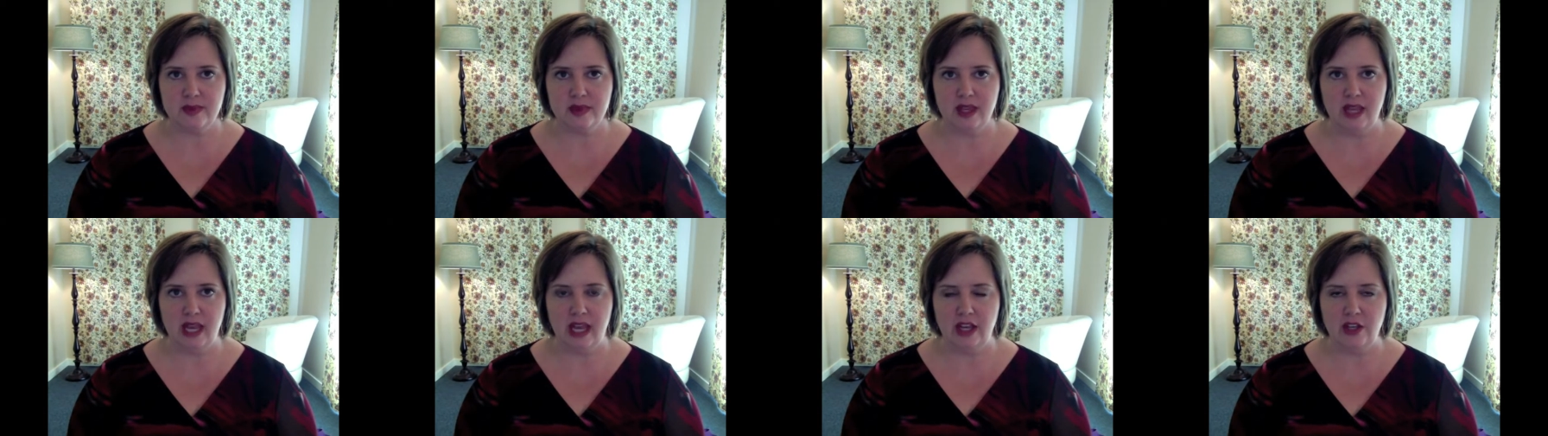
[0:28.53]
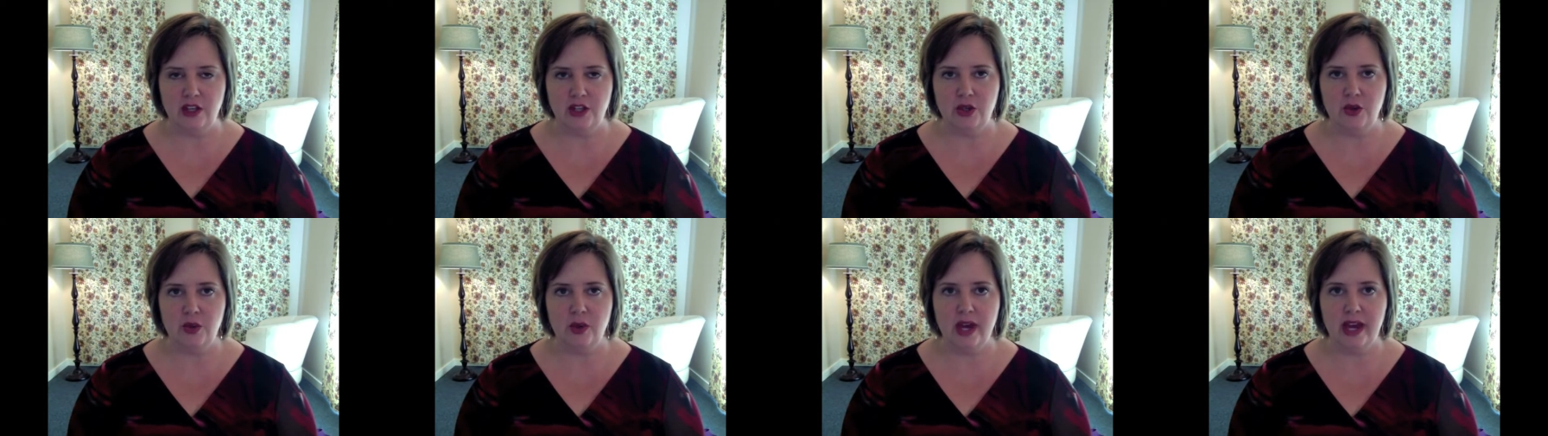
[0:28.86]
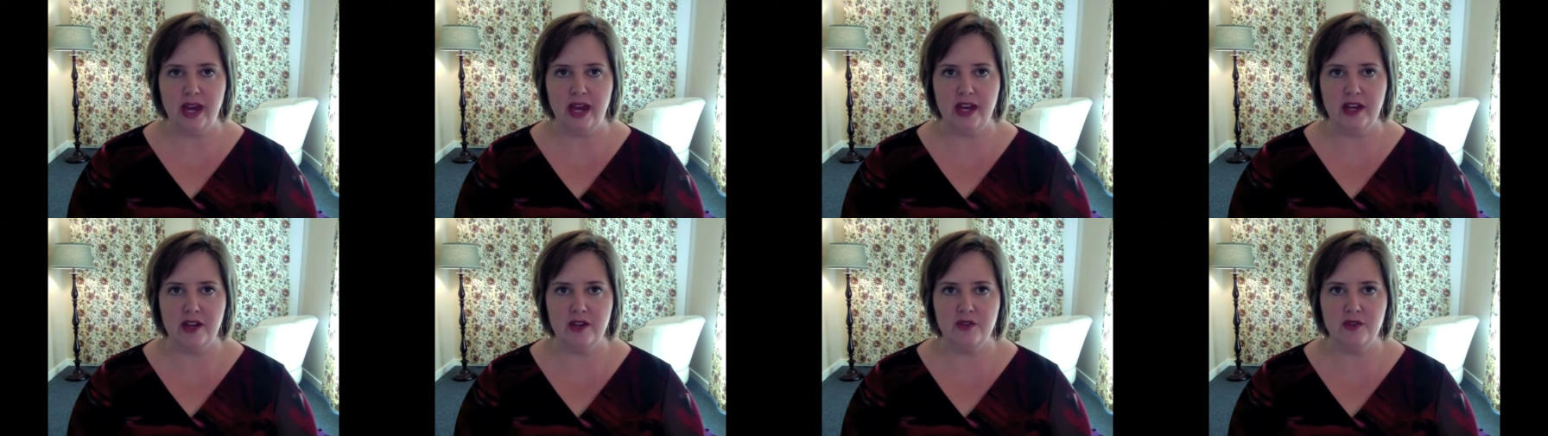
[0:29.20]
and you
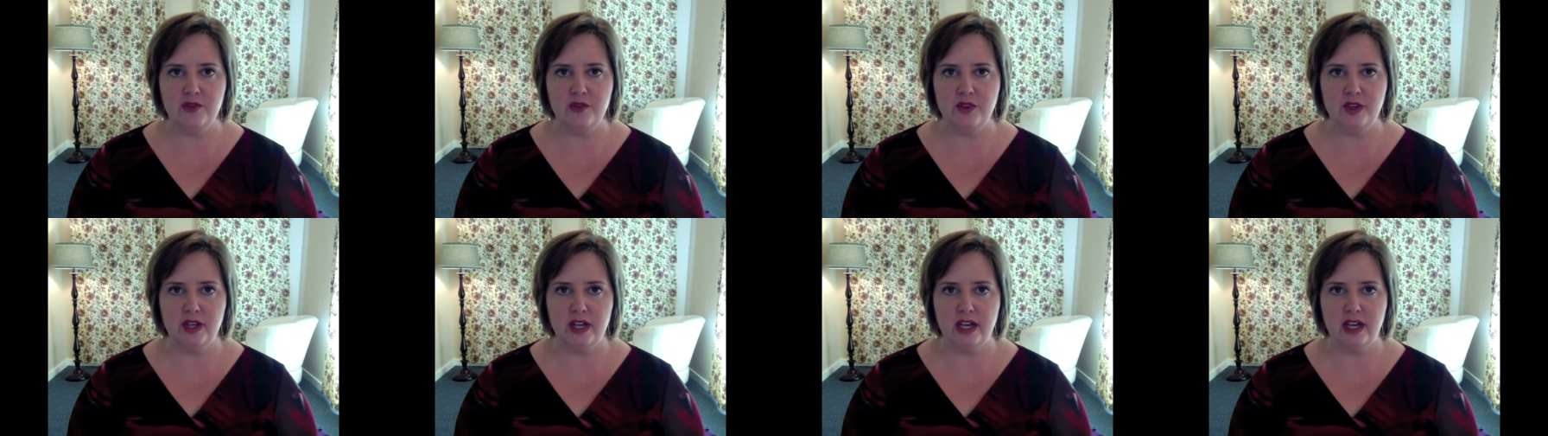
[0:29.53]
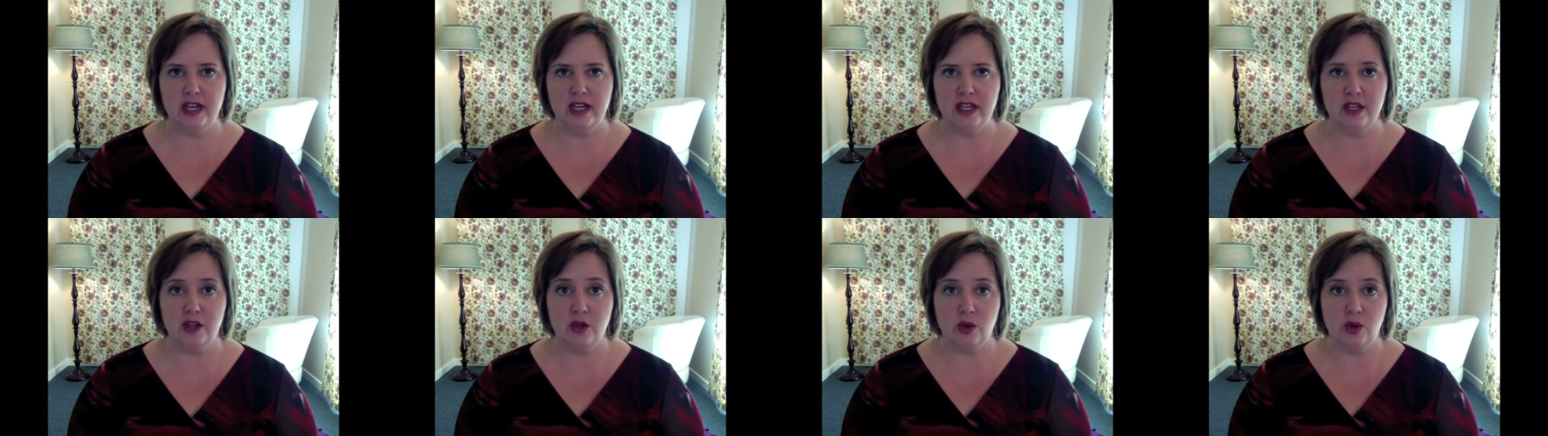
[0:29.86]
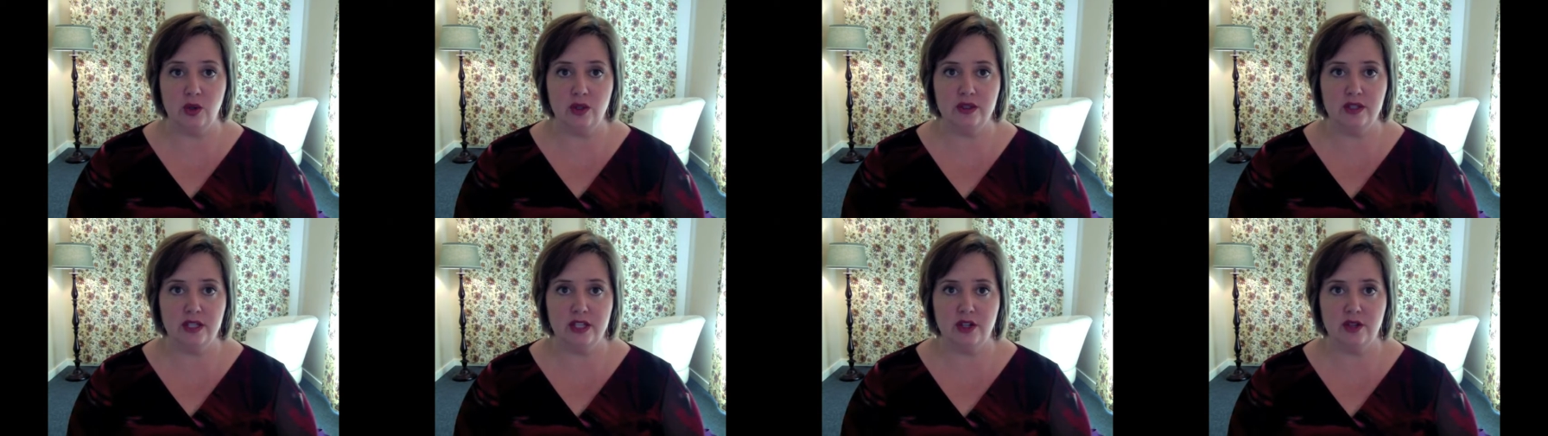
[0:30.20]
have
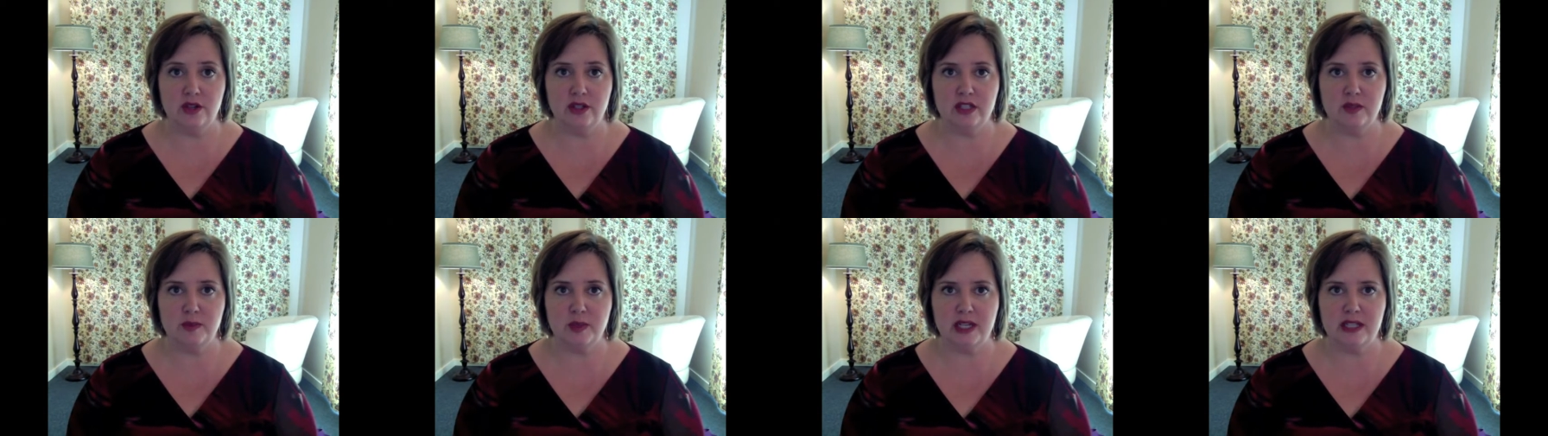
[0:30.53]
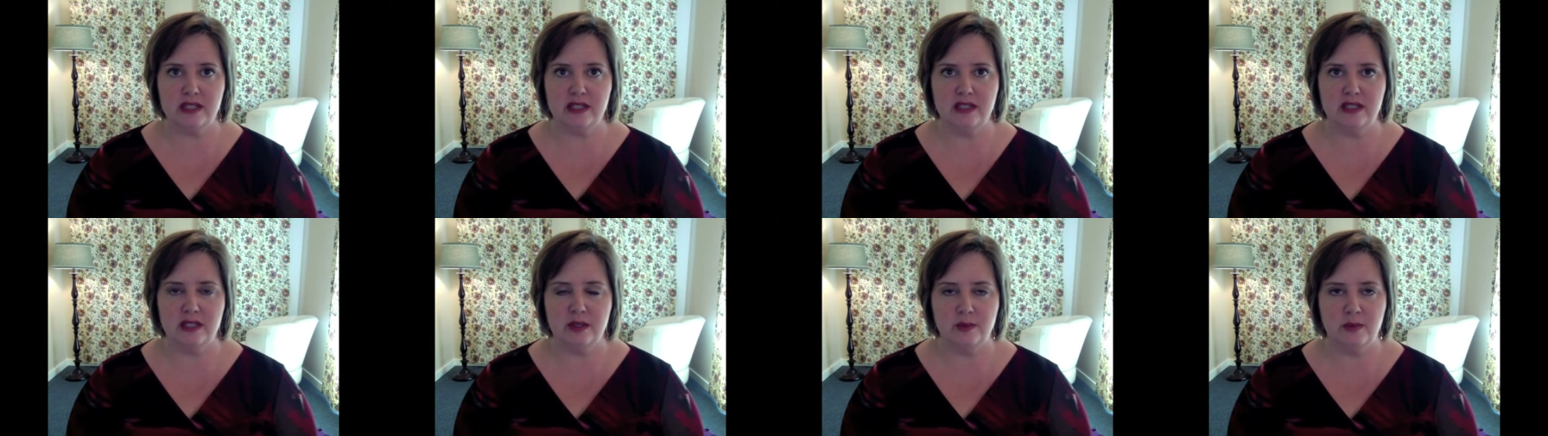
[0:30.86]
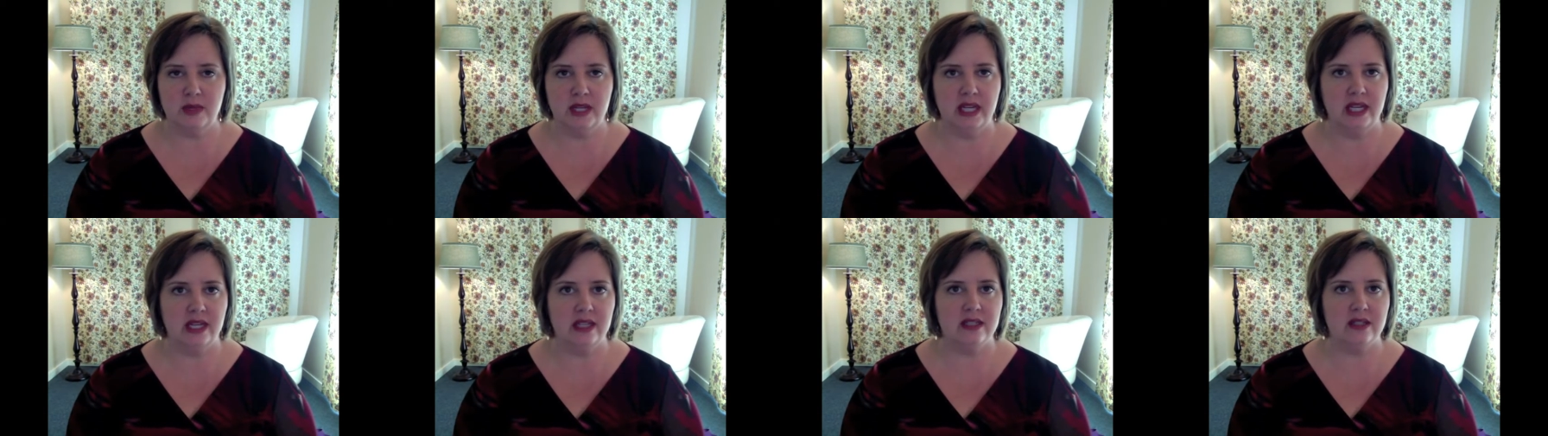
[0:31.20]
goals that you're expected to
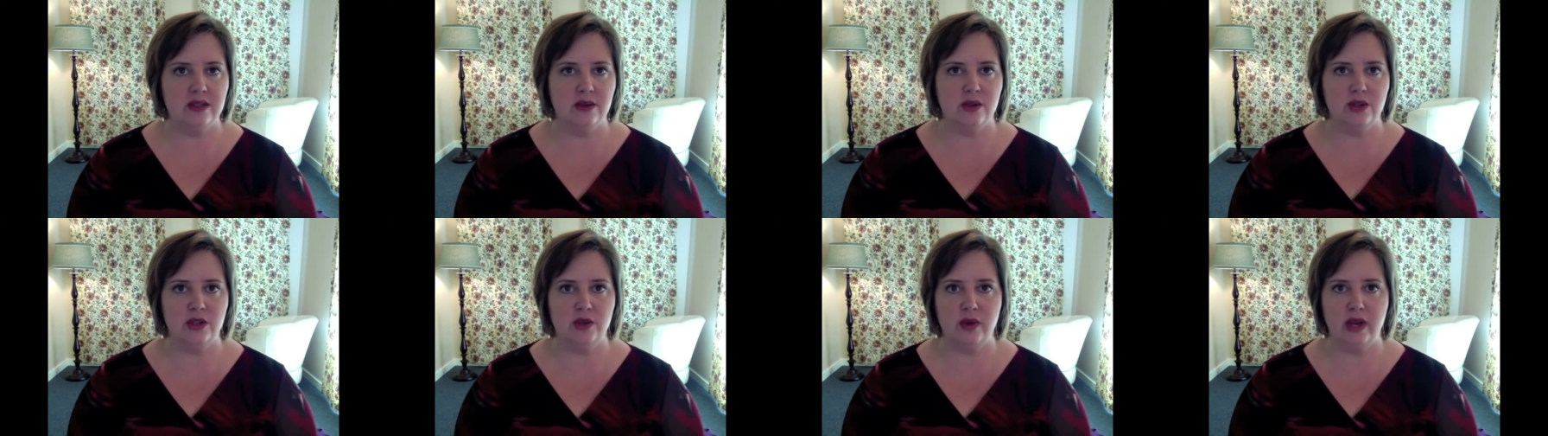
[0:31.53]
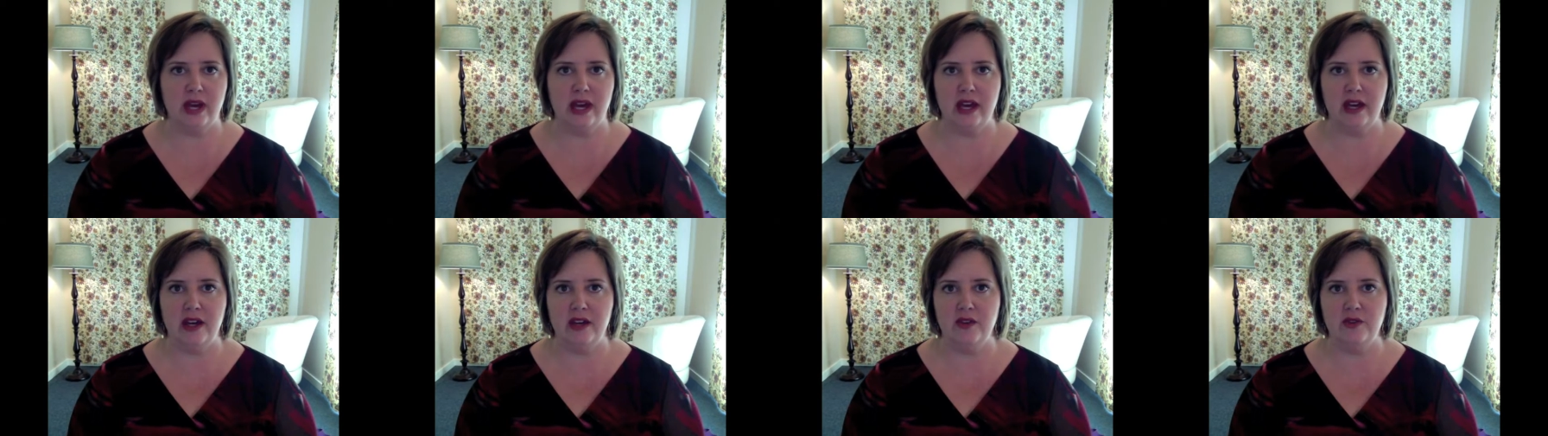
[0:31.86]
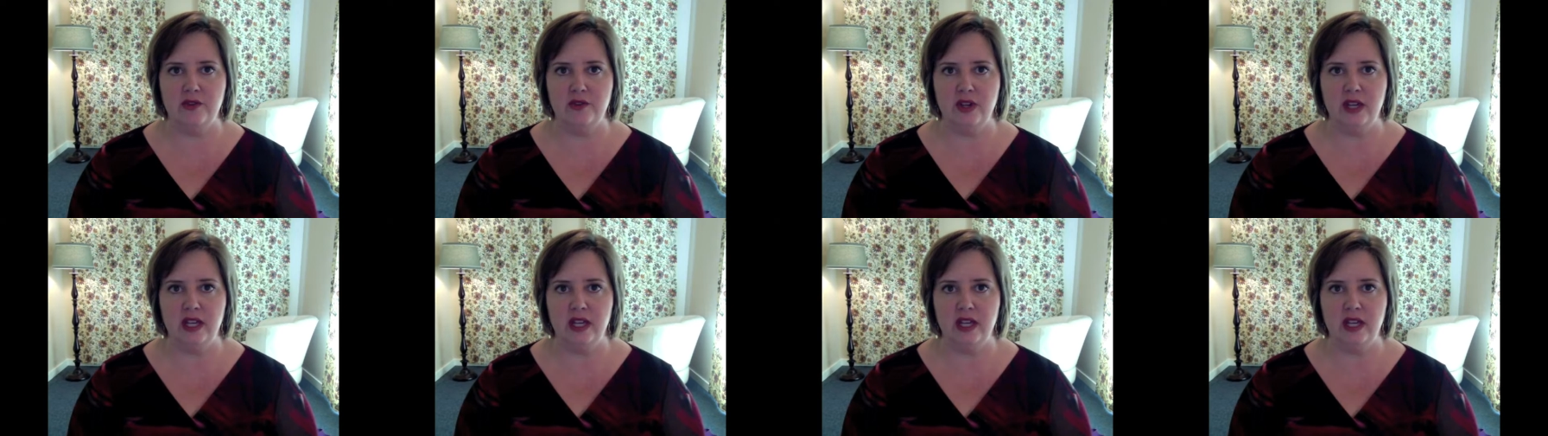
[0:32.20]
meet, or you have